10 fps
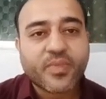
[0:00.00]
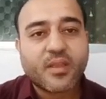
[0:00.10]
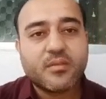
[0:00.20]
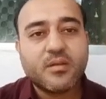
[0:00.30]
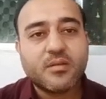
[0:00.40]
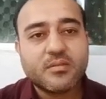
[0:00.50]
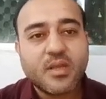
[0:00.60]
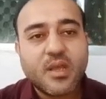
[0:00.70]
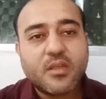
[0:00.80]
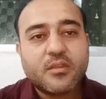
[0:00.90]
Thus
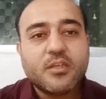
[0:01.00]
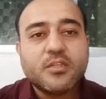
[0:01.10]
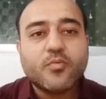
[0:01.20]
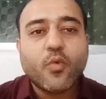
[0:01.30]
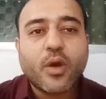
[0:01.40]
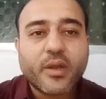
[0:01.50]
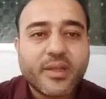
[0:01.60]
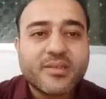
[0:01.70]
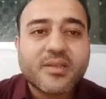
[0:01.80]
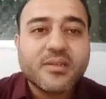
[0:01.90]
this war is
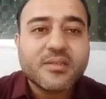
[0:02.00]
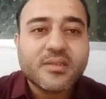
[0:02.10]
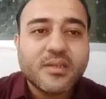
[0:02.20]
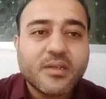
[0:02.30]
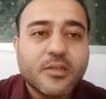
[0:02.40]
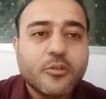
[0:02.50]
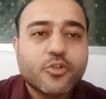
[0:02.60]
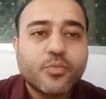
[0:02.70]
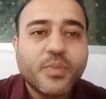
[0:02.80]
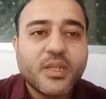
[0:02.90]
considered to
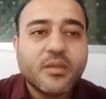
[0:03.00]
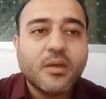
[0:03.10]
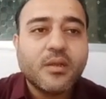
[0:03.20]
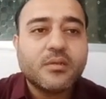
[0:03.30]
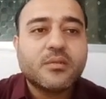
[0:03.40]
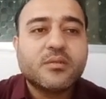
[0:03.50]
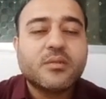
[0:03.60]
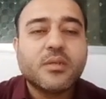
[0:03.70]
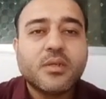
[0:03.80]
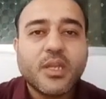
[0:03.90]
be the
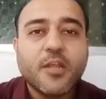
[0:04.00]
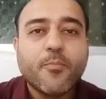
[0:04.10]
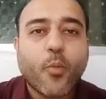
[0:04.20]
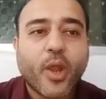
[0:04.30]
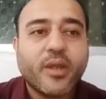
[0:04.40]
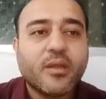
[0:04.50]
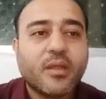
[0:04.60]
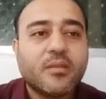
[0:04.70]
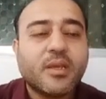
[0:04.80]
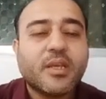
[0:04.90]
turning point in the
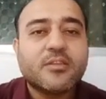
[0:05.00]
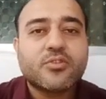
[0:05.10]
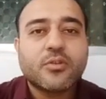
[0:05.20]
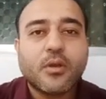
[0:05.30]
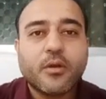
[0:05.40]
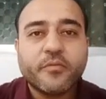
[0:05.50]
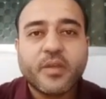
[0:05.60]
history of